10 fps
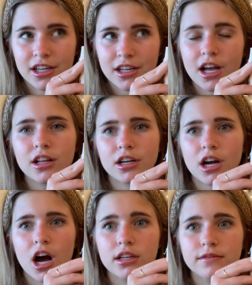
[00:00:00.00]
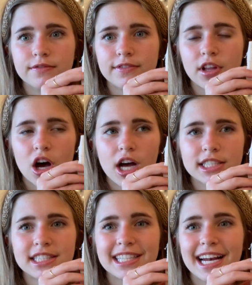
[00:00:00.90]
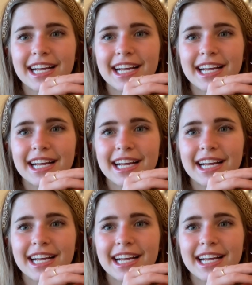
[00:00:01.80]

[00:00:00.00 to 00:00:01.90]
color and cotton floss that